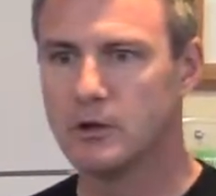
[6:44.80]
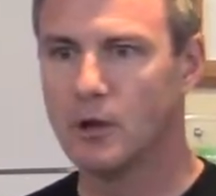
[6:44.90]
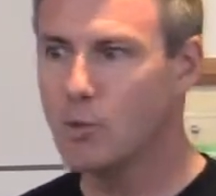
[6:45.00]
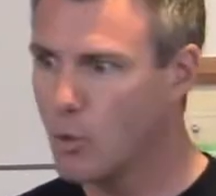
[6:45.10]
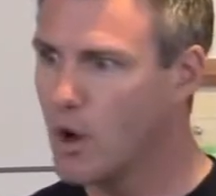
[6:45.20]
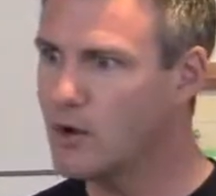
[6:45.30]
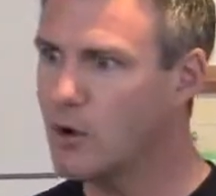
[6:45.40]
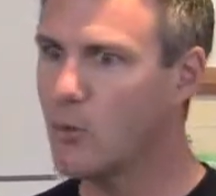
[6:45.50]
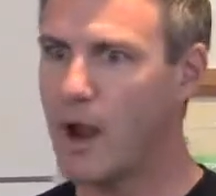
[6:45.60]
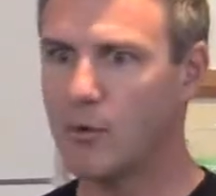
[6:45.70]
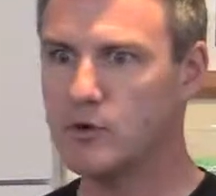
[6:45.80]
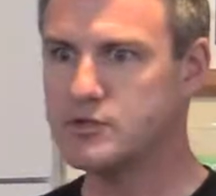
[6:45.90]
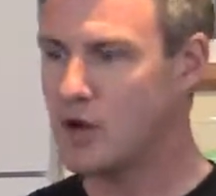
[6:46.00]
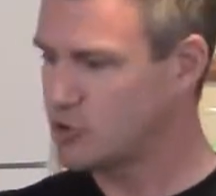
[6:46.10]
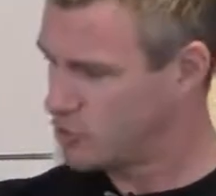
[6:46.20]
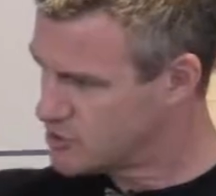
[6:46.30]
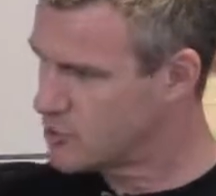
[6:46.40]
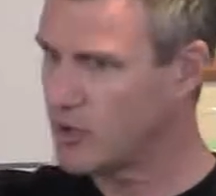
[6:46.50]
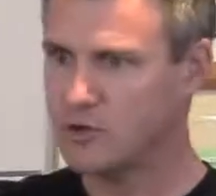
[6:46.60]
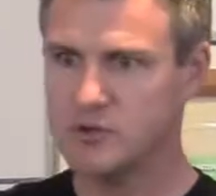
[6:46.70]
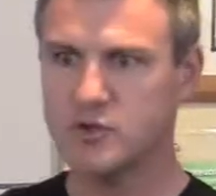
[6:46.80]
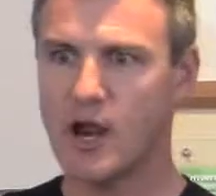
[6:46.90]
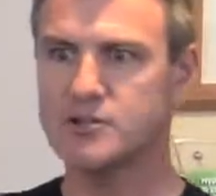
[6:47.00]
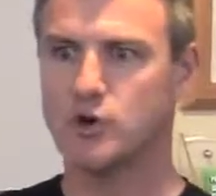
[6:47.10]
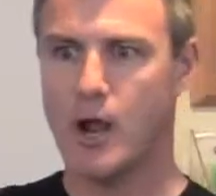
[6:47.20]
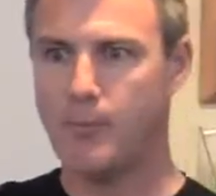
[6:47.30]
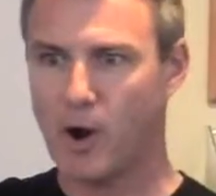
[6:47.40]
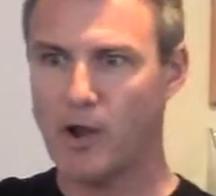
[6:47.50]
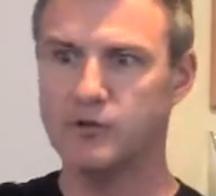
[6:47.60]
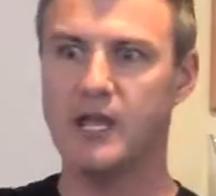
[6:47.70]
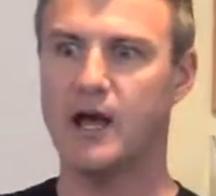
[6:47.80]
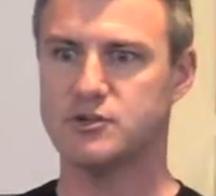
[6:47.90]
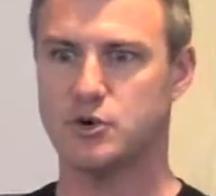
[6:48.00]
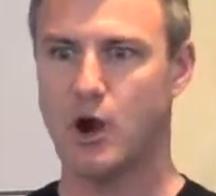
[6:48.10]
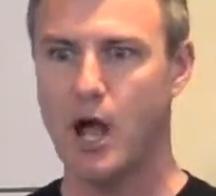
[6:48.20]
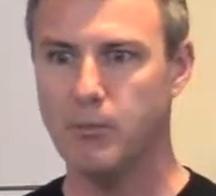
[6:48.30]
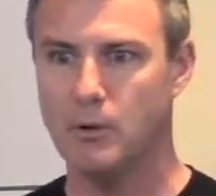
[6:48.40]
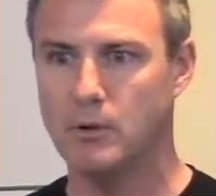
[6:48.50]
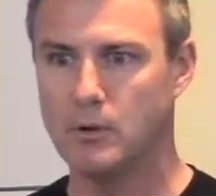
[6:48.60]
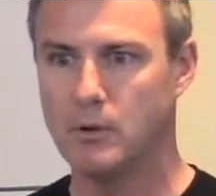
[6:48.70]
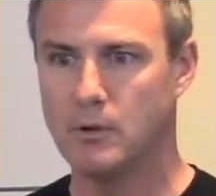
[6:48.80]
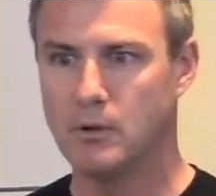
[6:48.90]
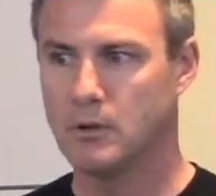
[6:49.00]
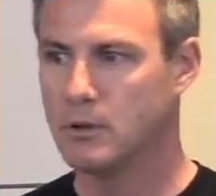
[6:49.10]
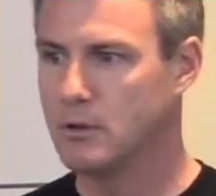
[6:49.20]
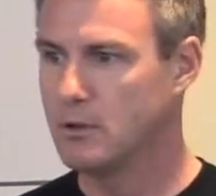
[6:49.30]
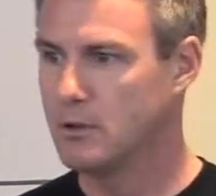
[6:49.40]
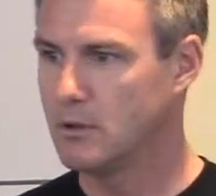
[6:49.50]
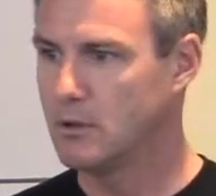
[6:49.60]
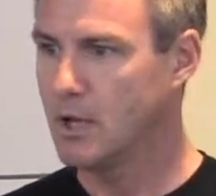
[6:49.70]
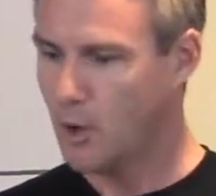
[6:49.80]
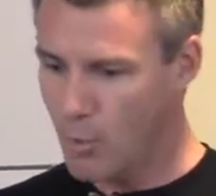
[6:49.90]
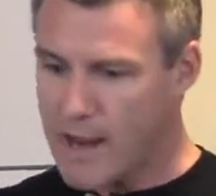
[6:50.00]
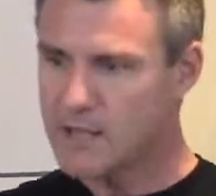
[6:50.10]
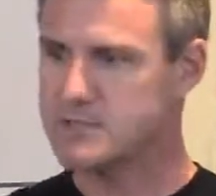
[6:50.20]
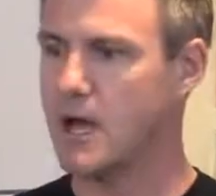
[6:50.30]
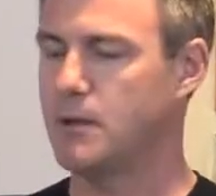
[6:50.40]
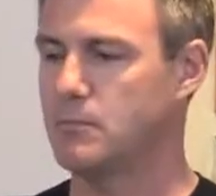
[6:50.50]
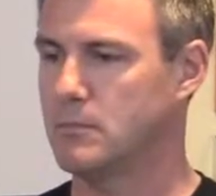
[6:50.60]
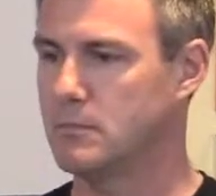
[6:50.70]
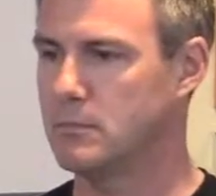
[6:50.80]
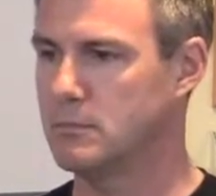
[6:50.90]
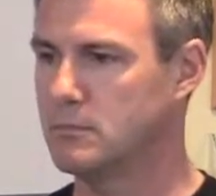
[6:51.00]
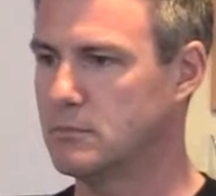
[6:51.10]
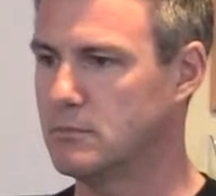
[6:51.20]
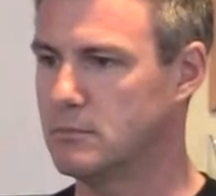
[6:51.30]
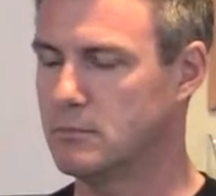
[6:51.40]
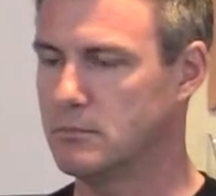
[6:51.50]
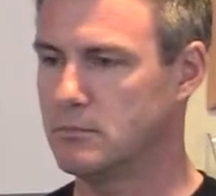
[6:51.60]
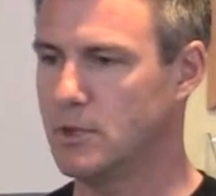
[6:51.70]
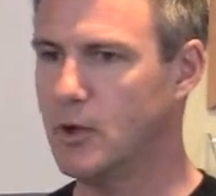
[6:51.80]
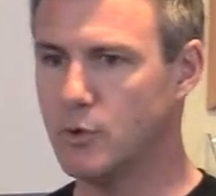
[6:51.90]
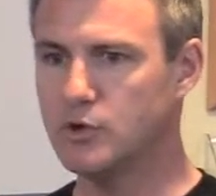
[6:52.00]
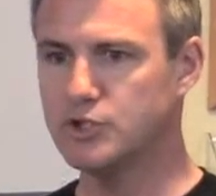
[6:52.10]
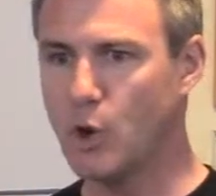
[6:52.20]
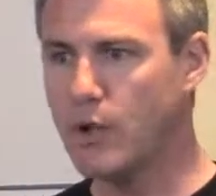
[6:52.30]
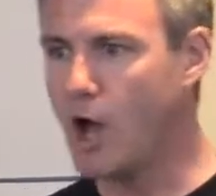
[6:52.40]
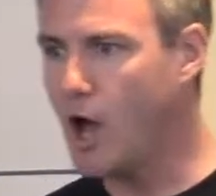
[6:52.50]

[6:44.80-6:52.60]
And we're wondering why our triglycerides are up, our LDLs are up, and our weight is up. And we're showing